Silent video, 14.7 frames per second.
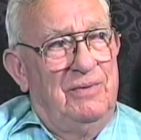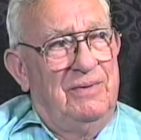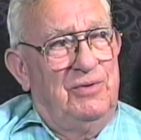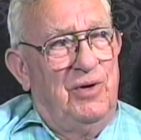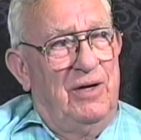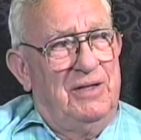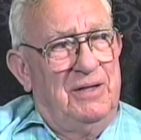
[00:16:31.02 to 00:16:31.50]

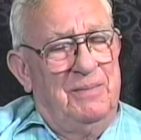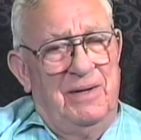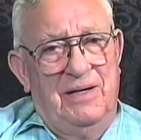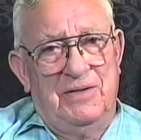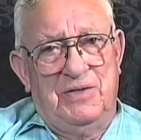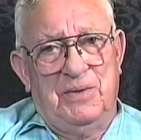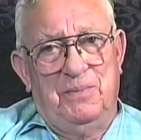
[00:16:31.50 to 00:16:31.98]
talk
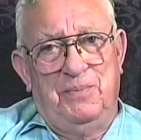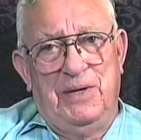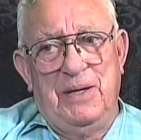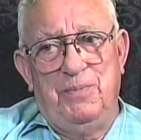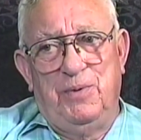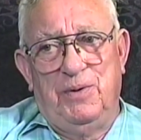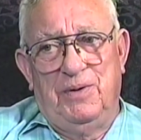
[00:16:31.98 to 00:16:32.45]
about some
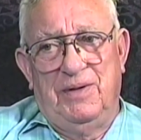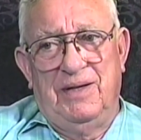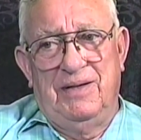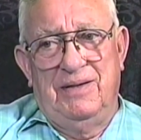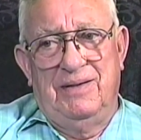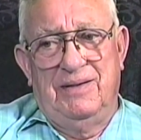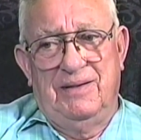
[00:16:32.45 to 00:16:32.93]
people
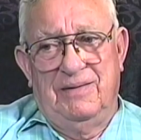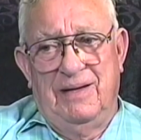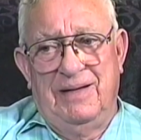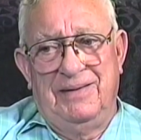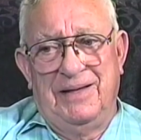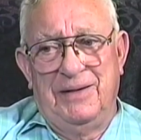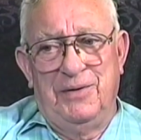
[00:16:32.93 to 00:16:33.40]
that uh,
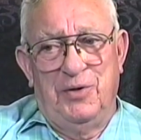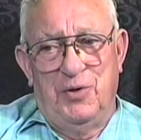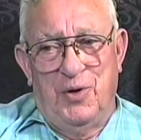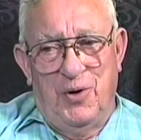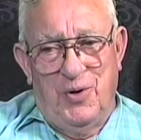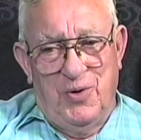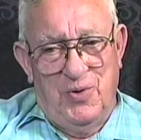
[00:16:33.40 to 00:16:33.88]
they didn't
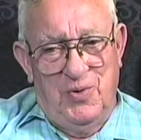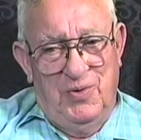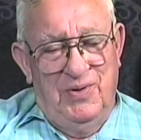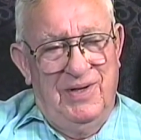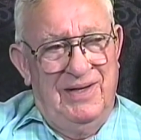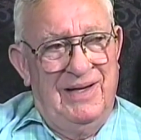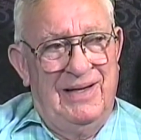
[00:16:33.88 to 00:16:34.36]
know,
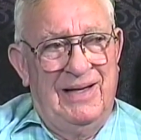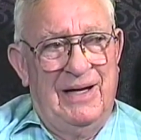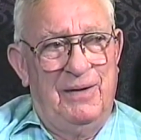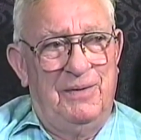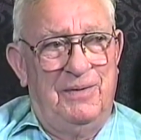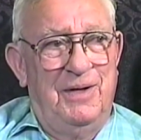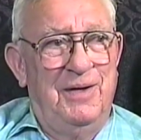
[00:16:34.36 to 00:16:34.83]
and
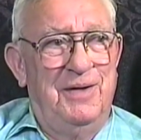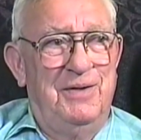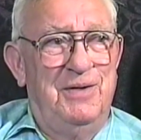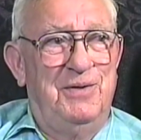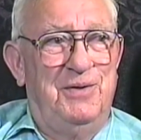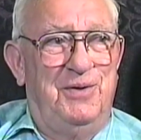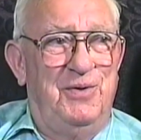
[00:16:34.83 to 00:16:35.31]
I'd
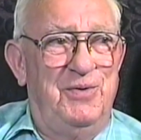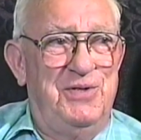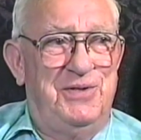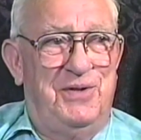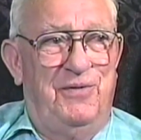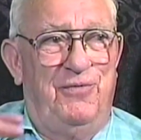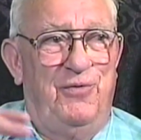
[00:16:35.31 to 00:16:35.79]
use
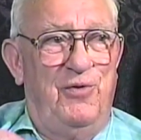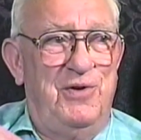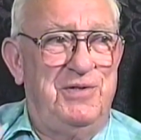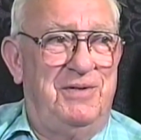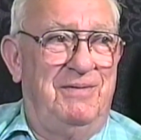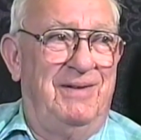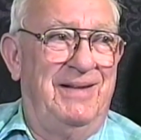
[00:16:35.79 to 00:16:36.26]
the
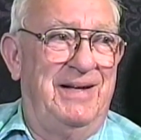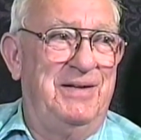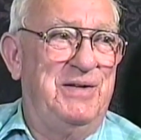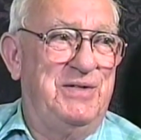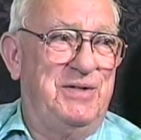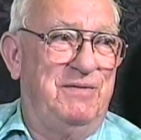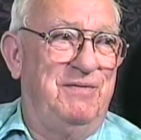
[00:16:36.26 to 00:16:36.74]
first
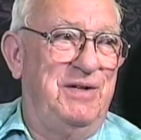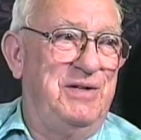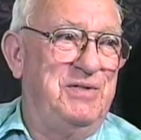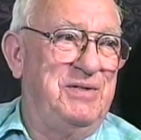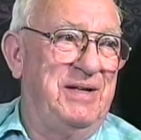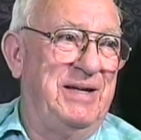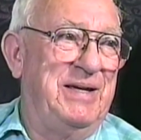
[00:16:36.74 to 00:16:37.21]
letters of
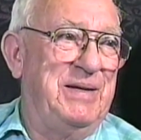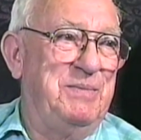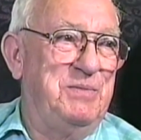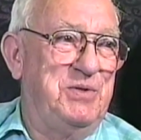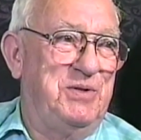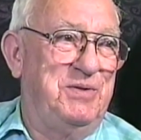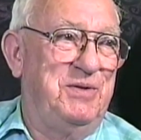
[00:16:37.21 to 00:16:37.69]
these
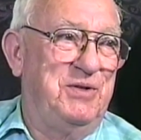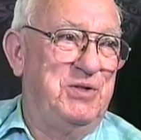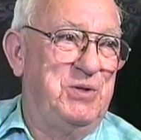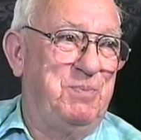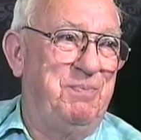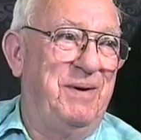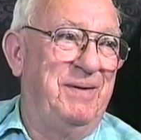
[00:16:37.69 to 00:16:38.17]
names to
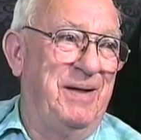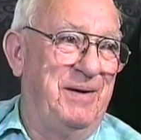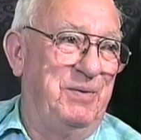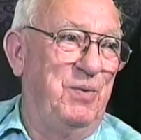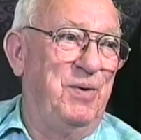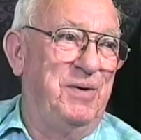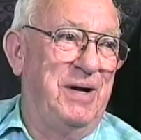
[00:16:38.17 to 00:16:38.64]
spell
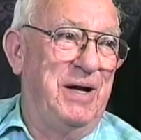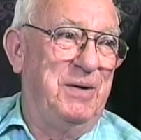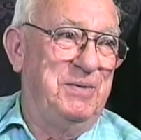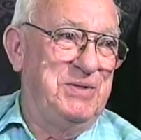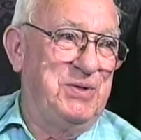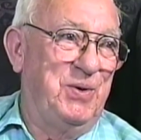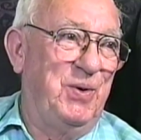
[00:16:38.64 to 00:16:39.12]
out where I
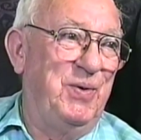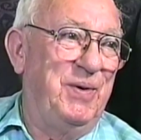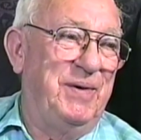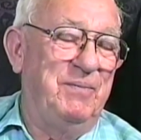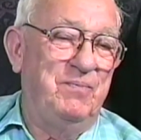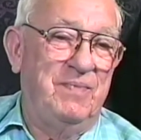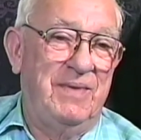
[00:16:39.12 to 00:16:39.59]
was going.